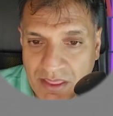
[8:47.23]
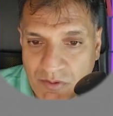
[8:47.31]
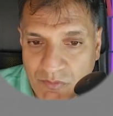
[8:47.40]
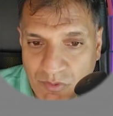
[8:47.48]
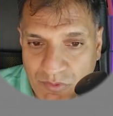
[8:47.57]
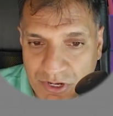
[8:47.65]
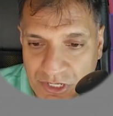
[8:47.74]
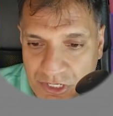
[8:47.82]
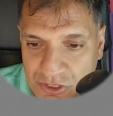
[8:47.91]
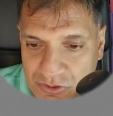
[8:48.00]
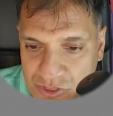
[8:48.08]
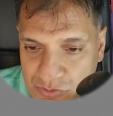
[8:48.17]
what we're going to
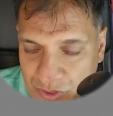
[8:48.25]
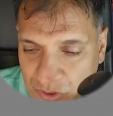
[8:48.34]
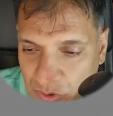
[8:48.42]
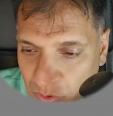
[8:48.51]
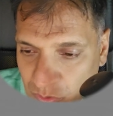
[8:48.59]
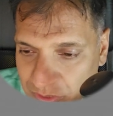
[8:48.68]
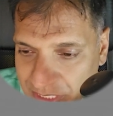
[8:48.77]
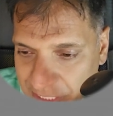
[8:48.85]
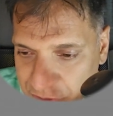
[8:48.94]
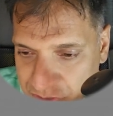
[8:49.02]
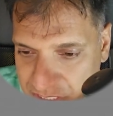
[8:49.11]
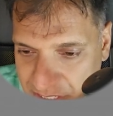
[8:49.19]
do is we're only
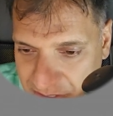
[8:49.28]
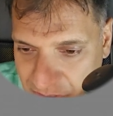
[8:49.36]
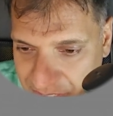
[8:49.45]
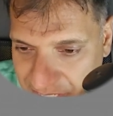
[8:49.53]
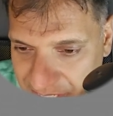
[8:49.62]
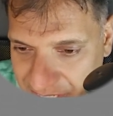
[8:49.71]
interested in looking at